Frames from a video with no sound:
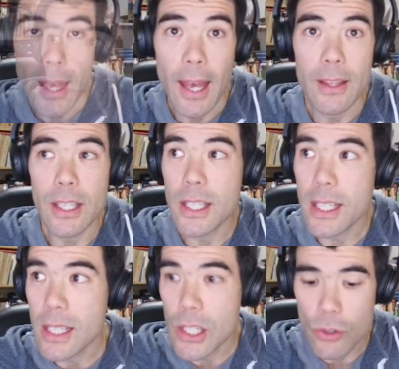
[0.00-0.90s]
And the
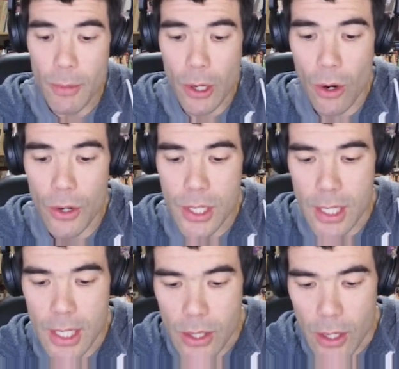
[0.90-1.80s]
distance from the
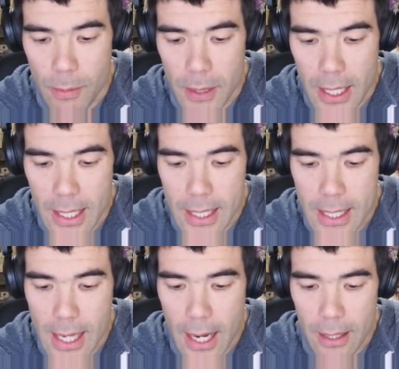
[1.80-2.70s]
origin is going to be
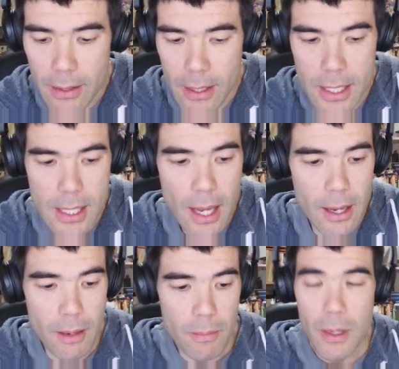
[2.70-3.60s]
exactly the
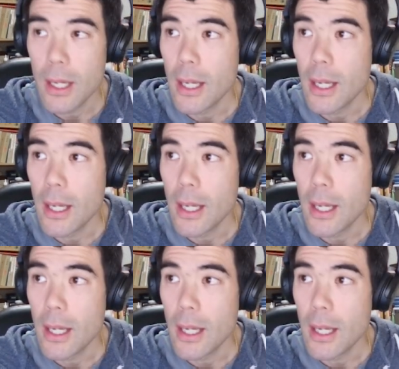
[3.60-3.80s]
same